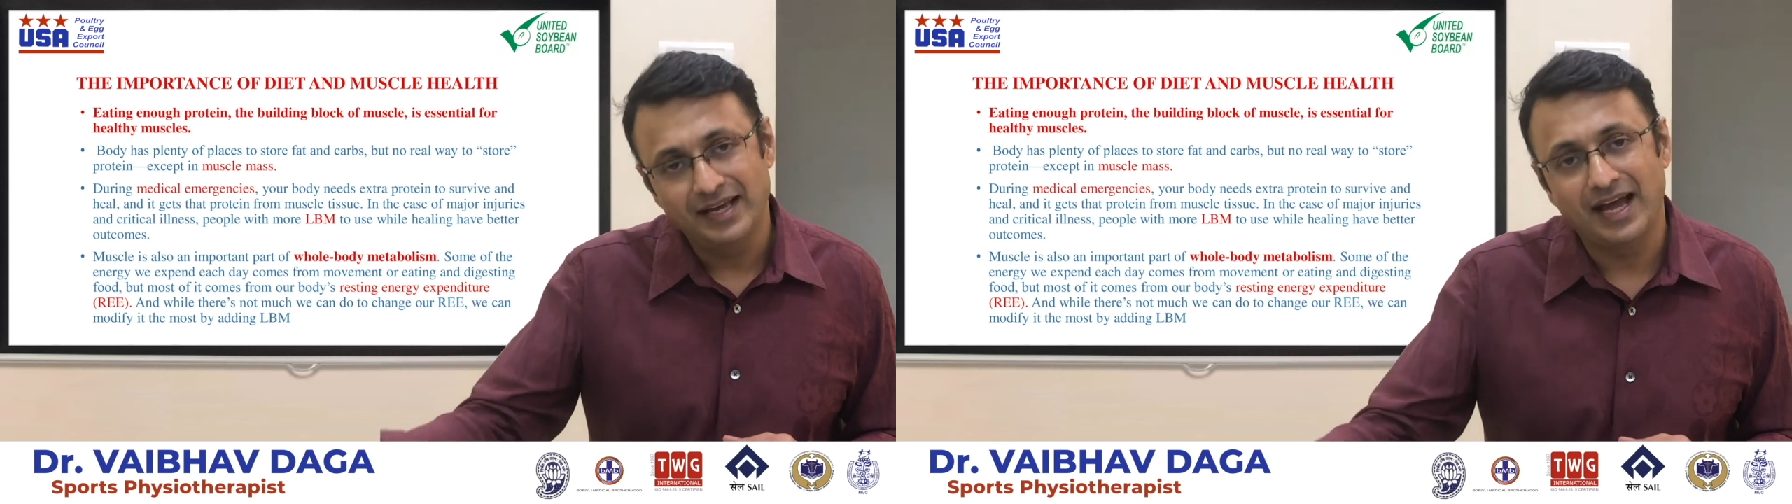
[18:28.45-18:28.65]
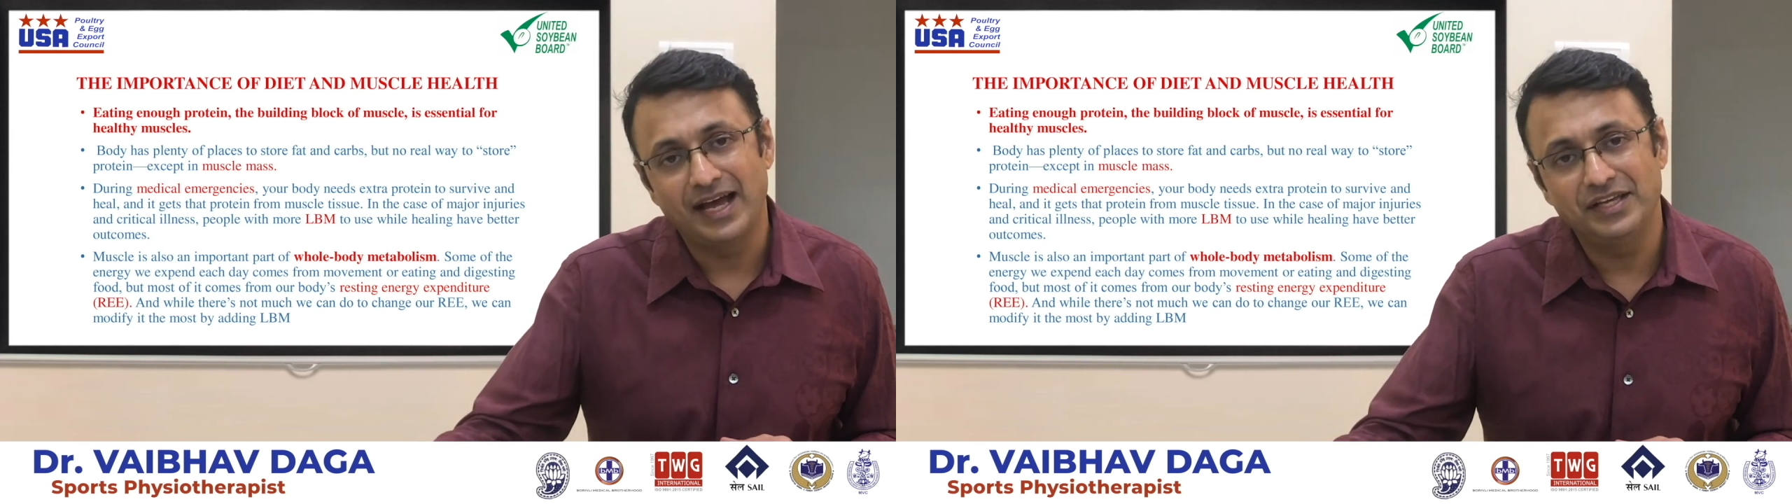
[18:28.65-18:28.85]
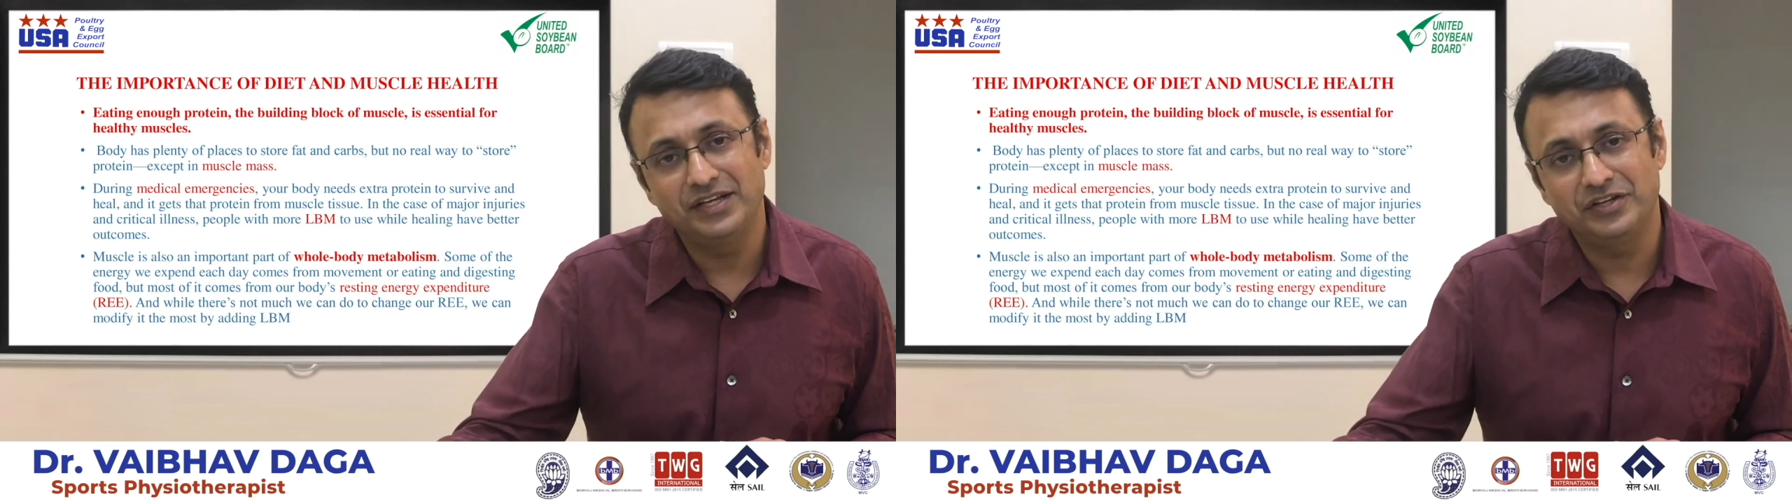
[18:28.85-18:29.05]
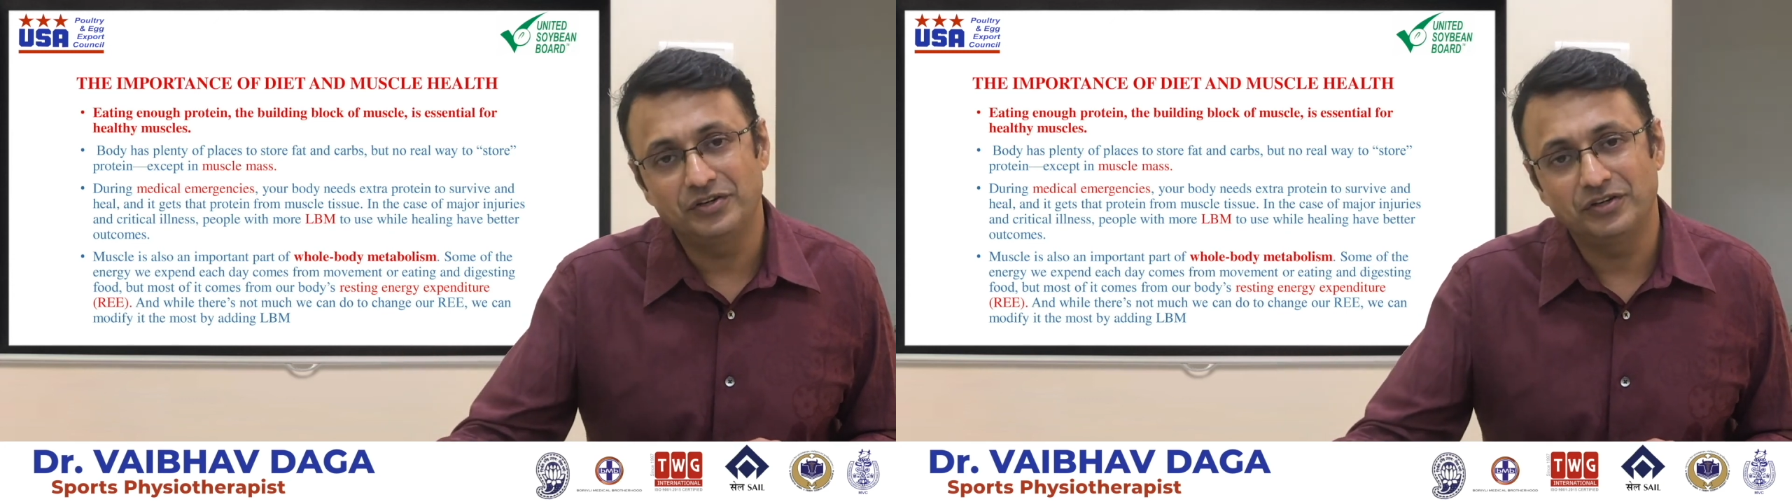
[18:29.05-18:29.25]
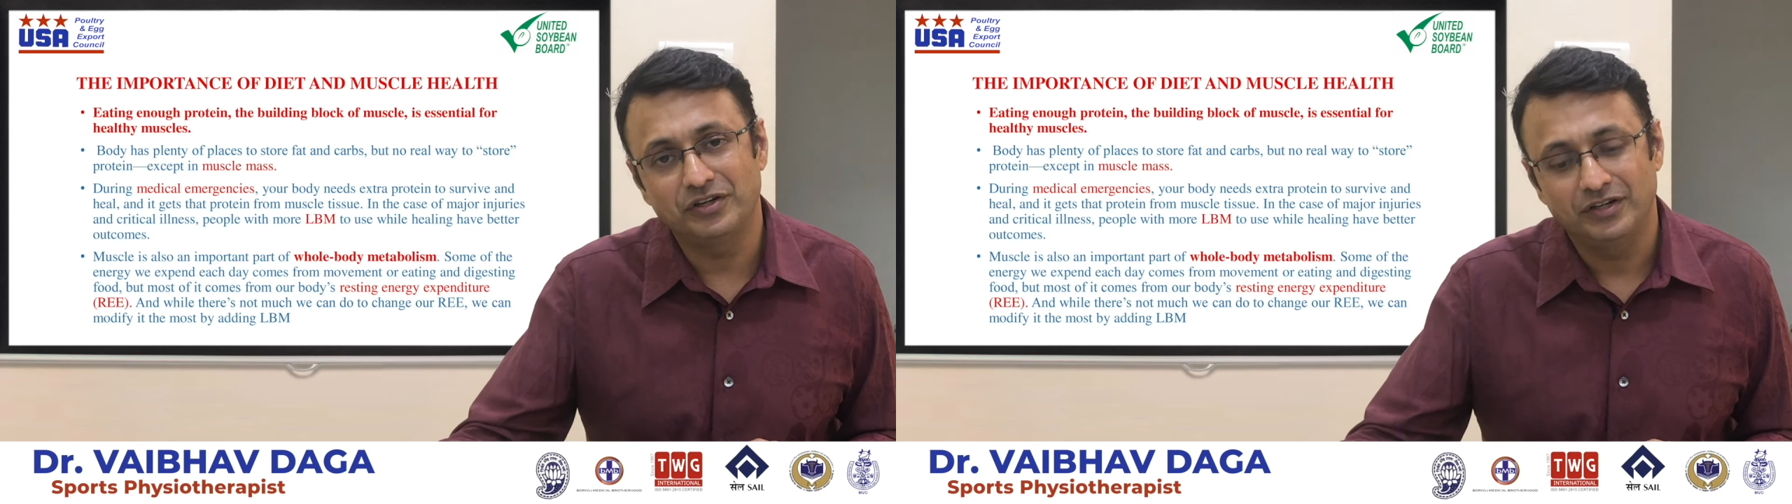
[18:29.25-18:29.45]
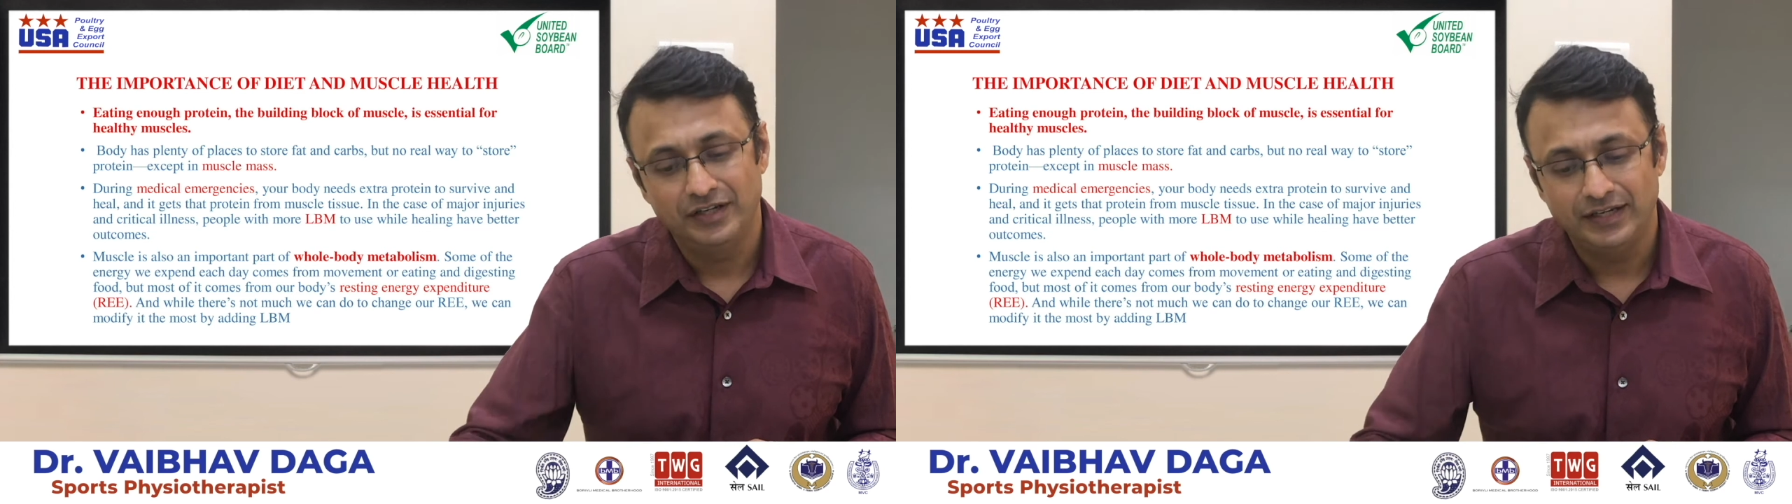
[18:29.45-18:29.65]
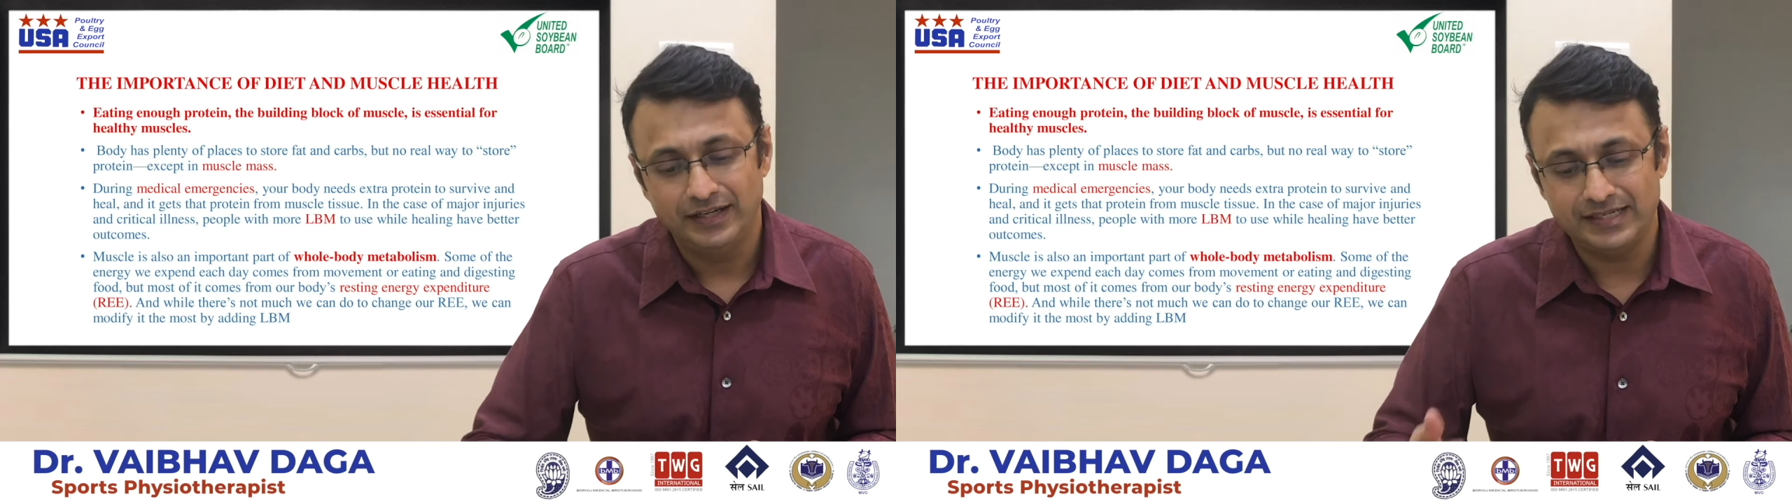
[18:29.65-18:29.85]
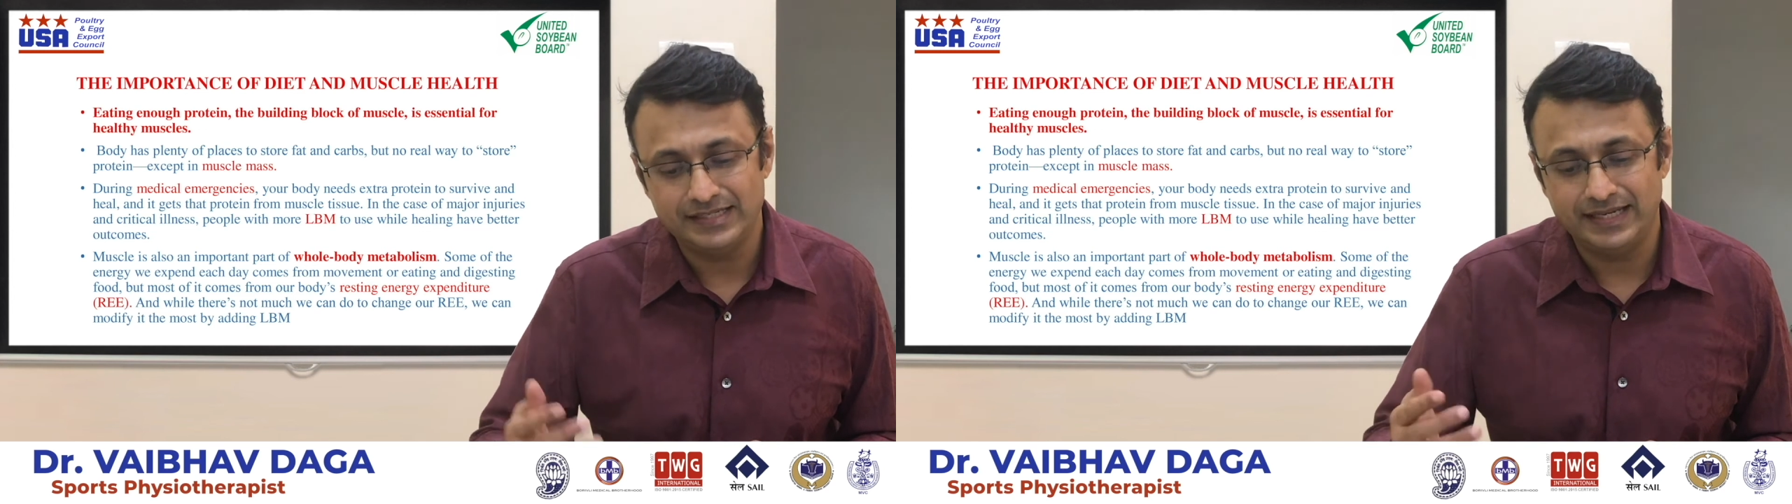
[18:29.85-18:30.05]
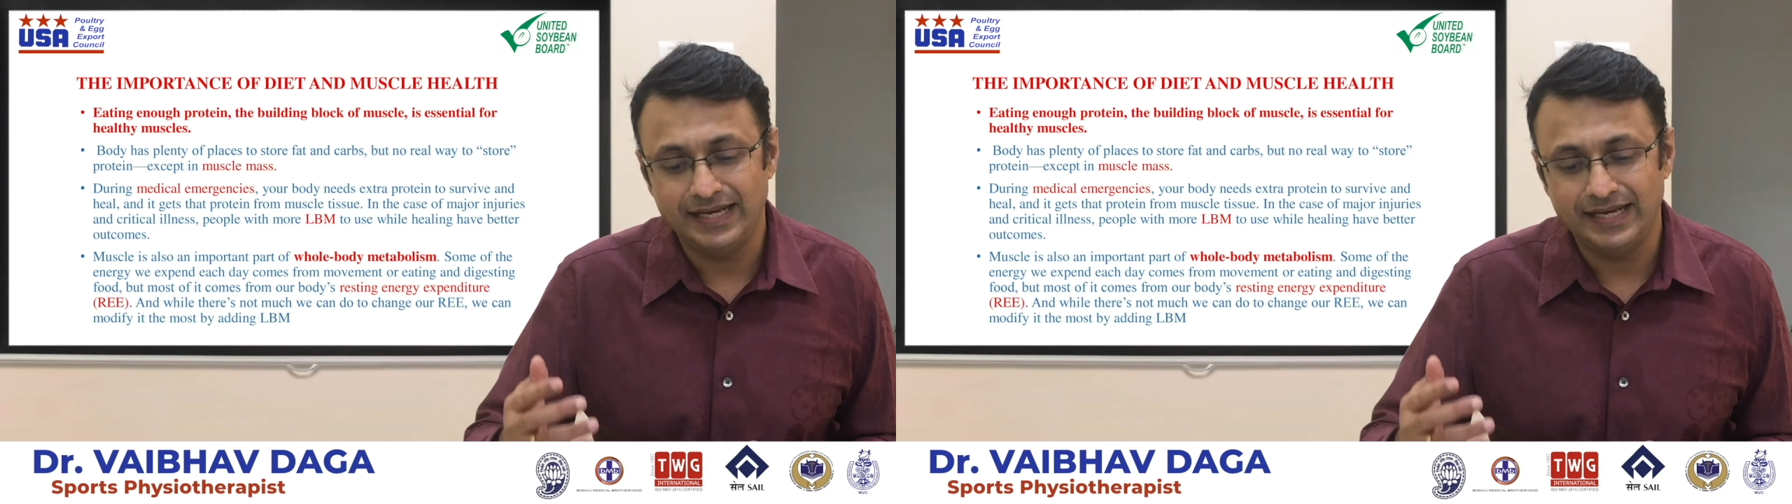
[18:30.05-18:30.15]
higher your resting